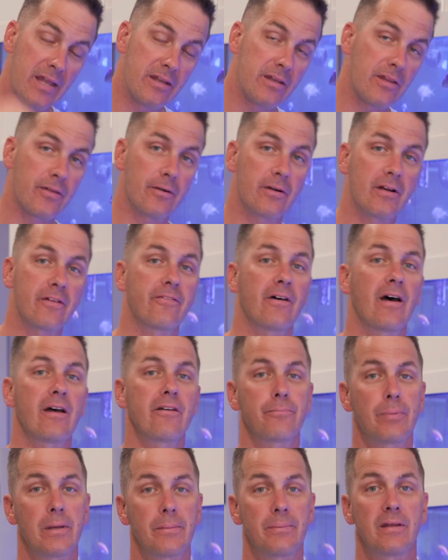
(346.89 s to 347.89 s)
in the
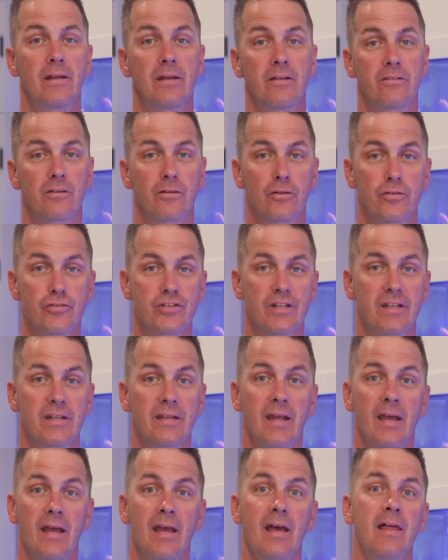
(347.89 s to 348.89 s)
35 ppt
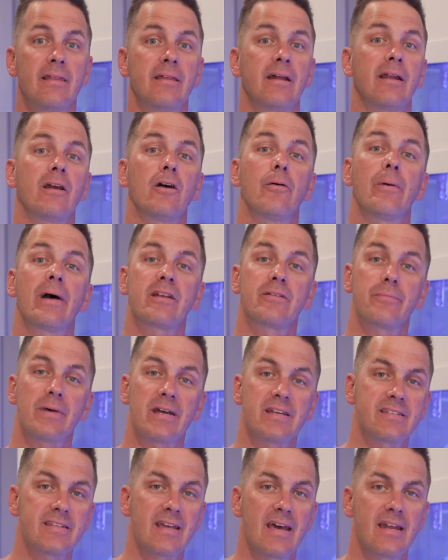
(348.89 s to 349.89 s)
solution. Then I go back to
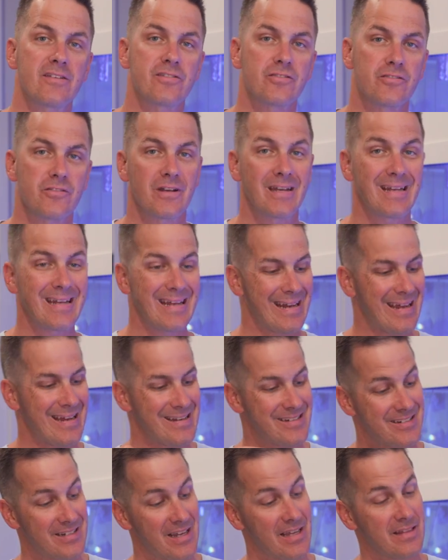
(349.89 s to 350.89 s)
my status screen and I
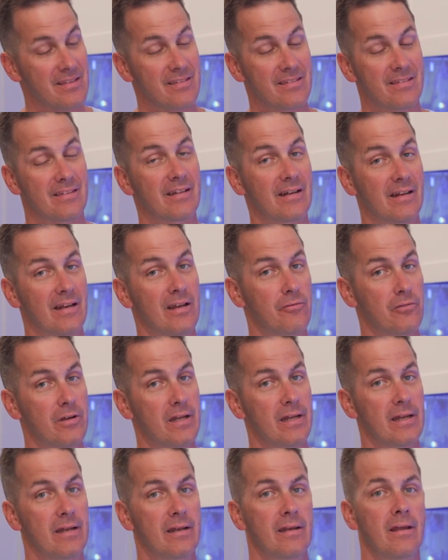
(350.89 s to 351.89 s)
check the salinity
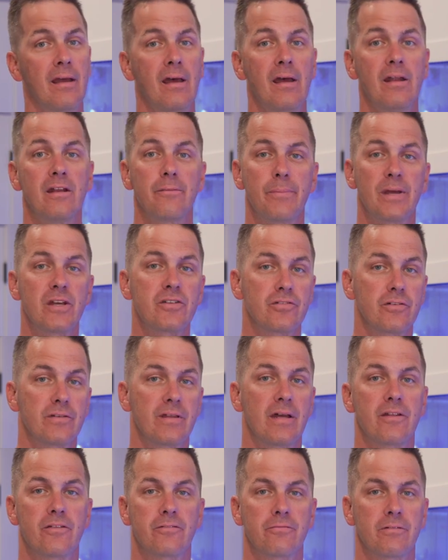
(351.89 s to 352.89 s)
reading to make sure
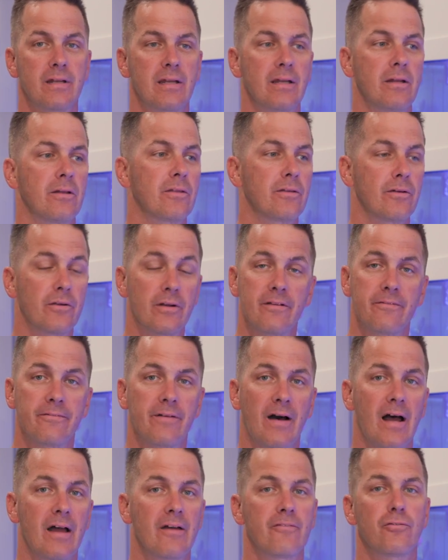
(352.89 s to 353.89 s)
that it's reading
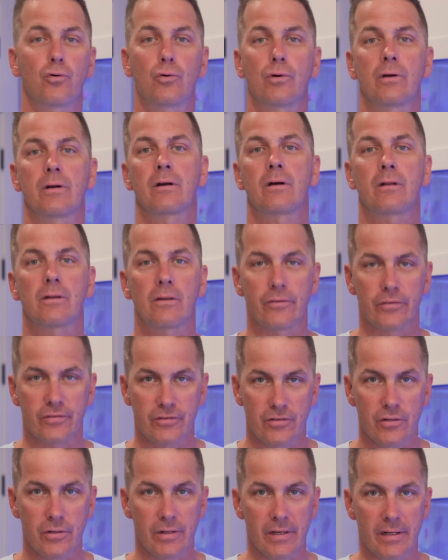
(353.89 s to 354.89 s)
35 or close
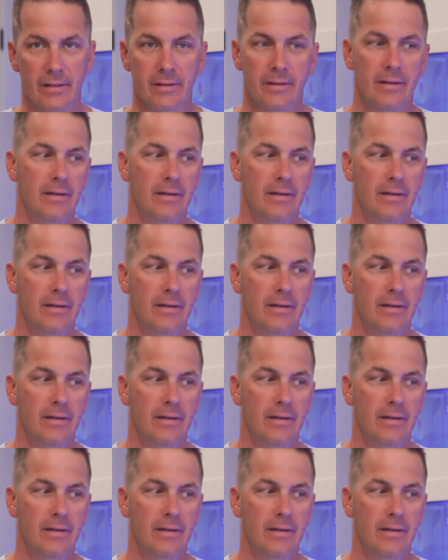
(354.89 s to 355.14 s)
to it.